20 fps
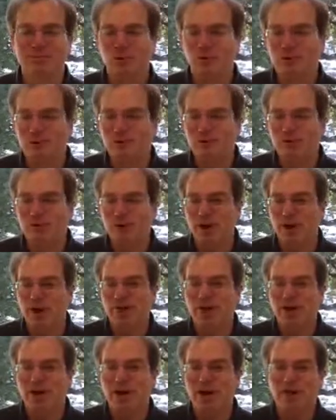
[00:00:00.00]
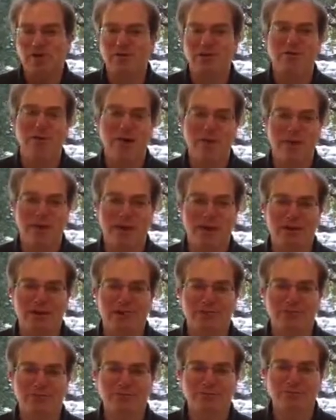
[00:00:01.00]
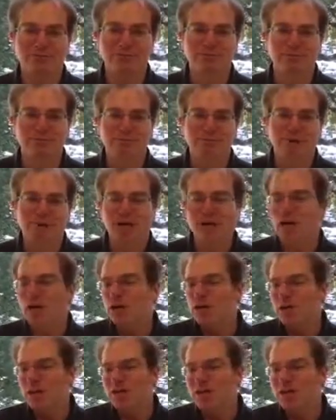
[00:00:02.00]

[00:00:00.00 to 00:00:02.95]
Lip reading: So we've got to be very, very careful about that. So